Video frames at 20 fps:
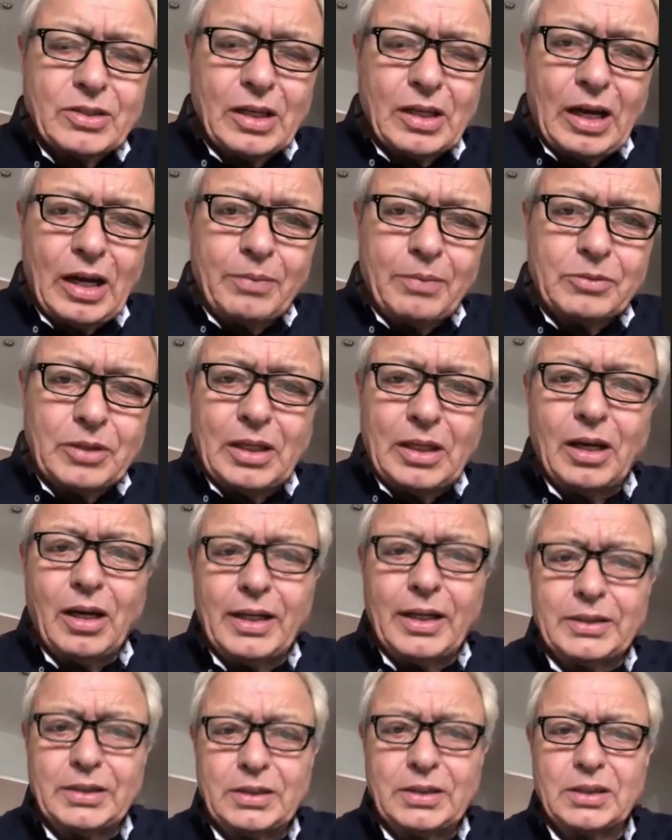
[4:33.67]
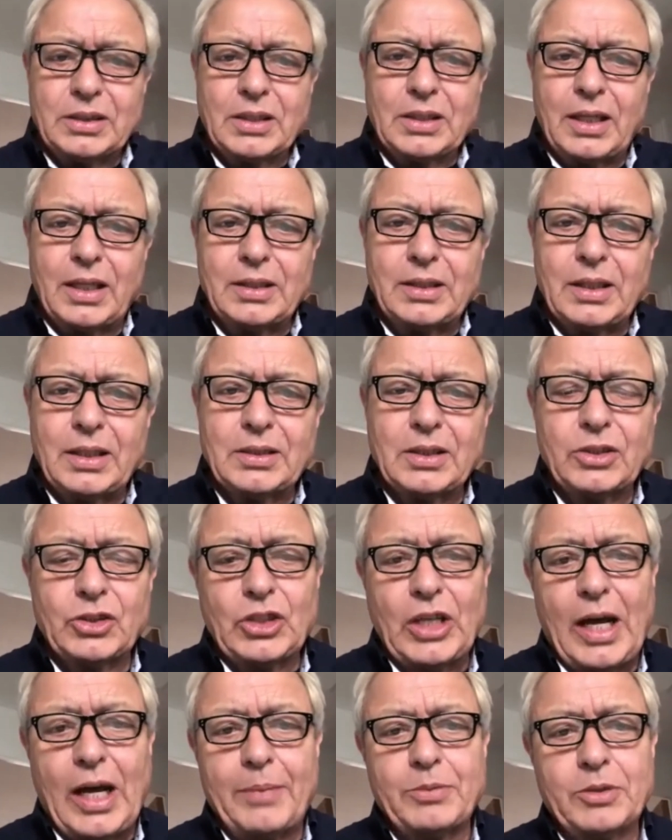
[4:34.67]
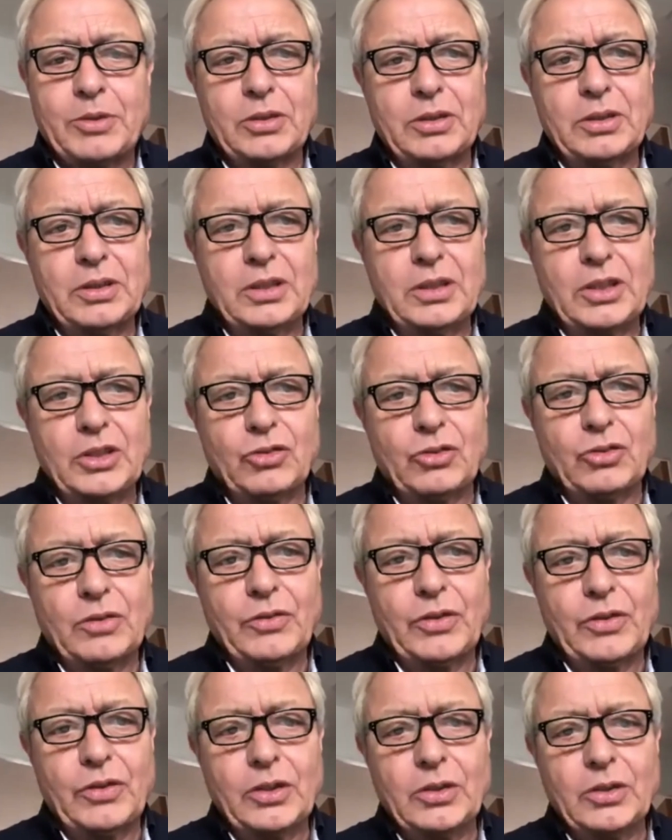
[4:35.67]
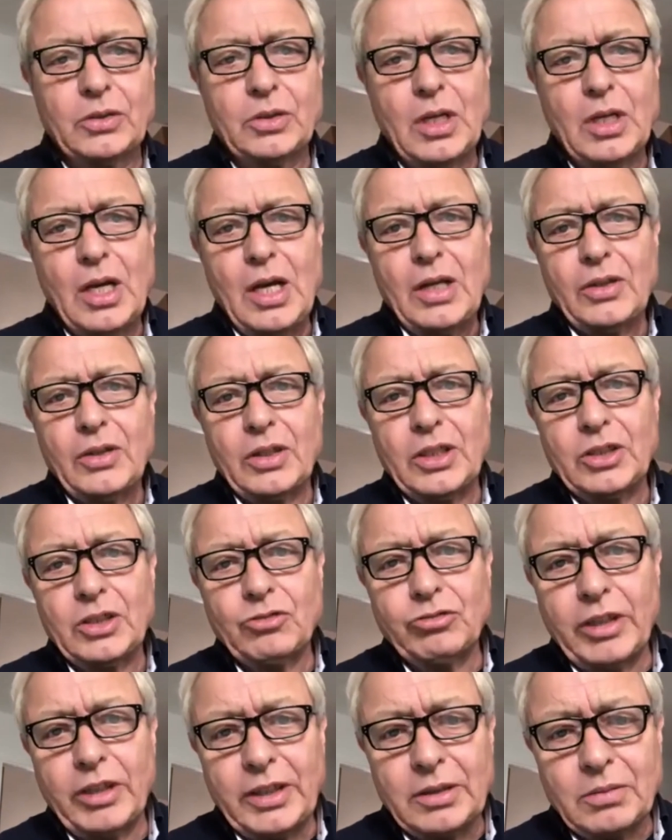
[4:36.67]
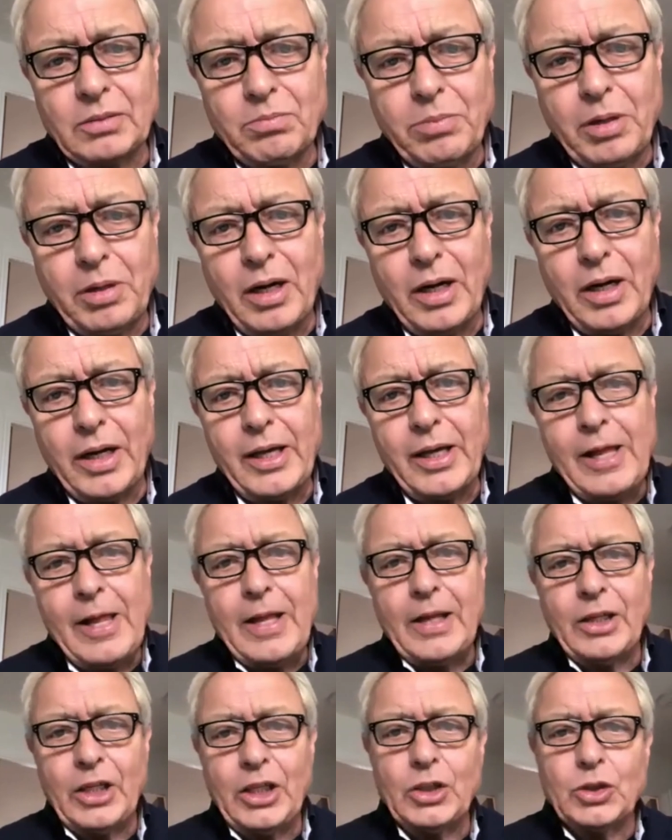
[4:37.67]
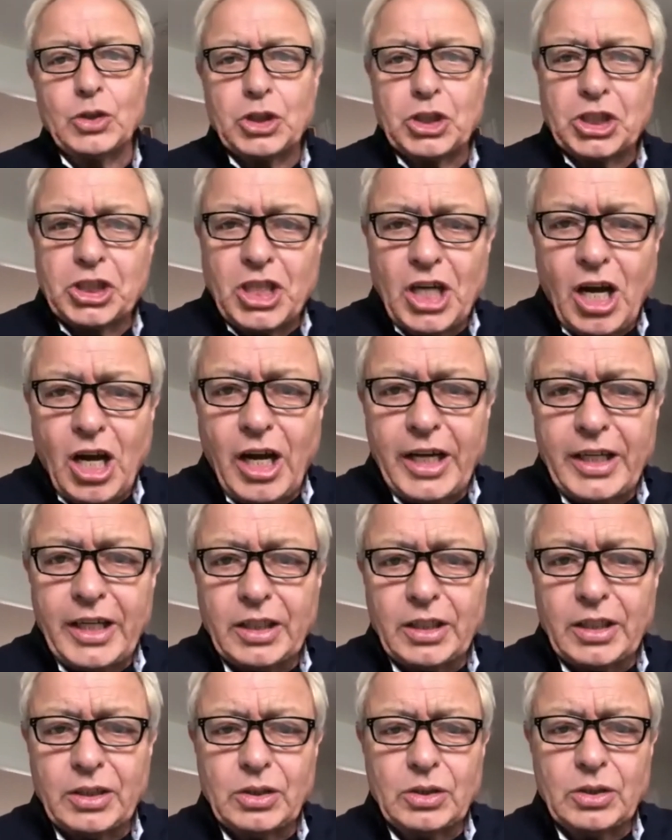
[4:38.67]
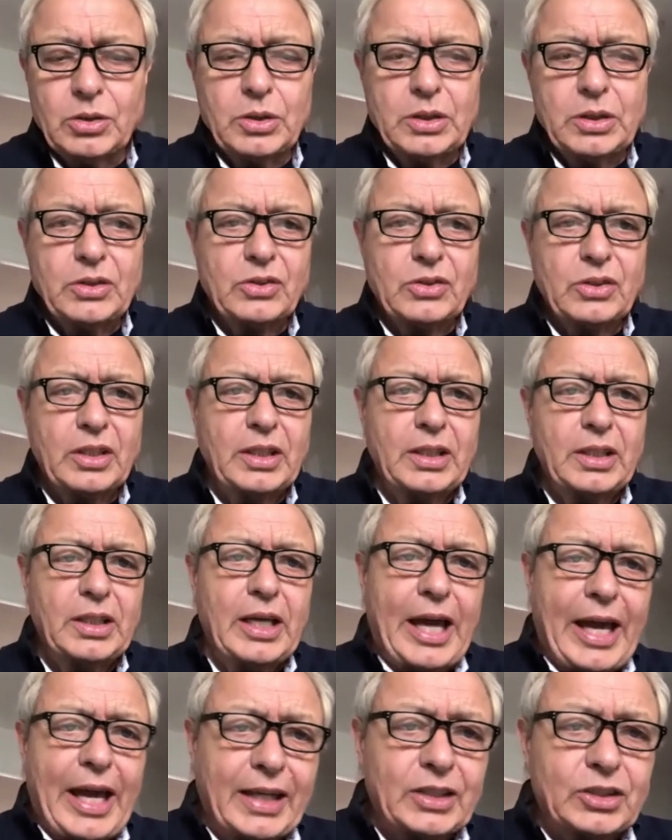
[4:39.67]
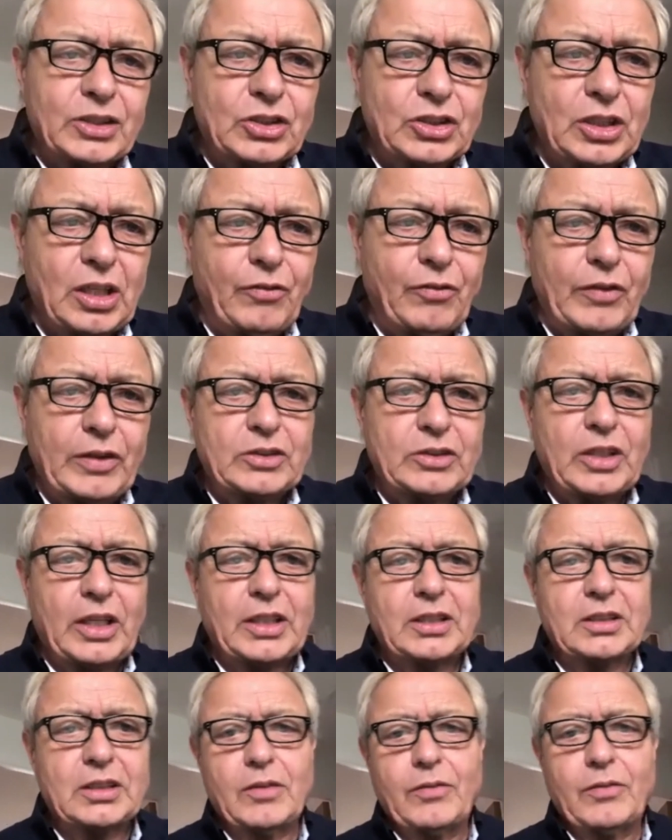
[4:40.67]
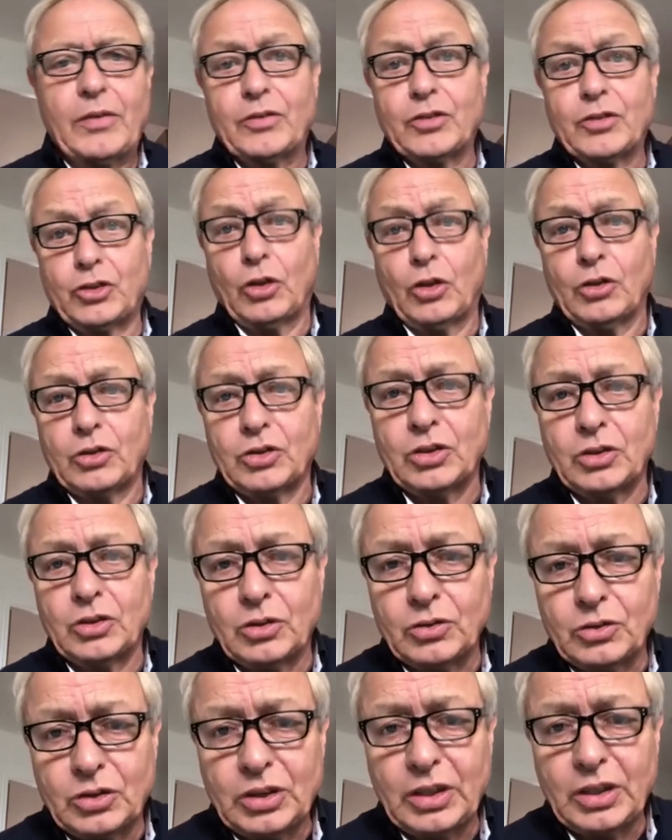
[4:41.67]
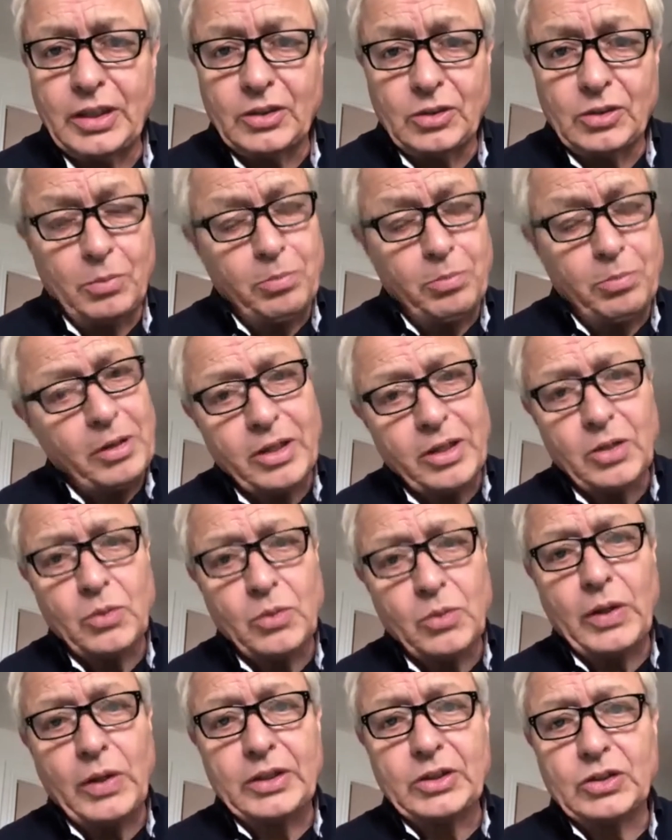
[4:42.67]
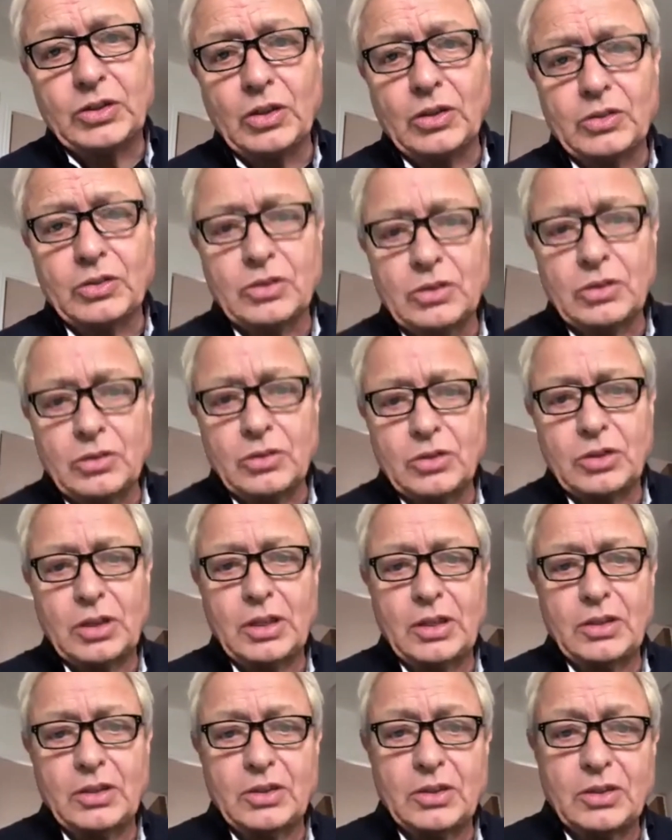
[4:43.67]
delighted to say there's a chapter in this review that is written by Neil Schneider, who is the ex-chief executive of Stockton-on-Tees. And by the way, Stockton-on-Tees is